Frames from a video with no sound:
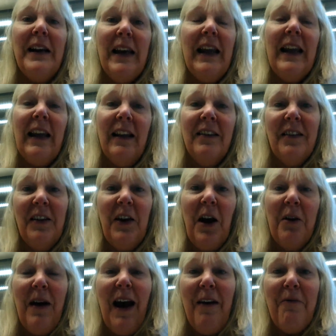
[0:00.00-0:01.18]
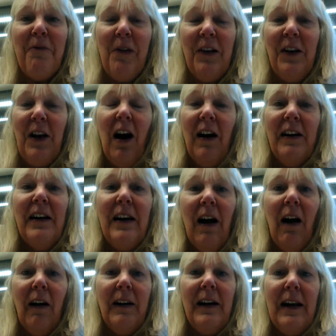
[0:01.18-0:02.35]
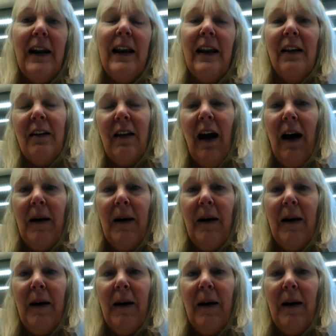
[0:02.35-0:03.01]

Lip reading: need, you know, I need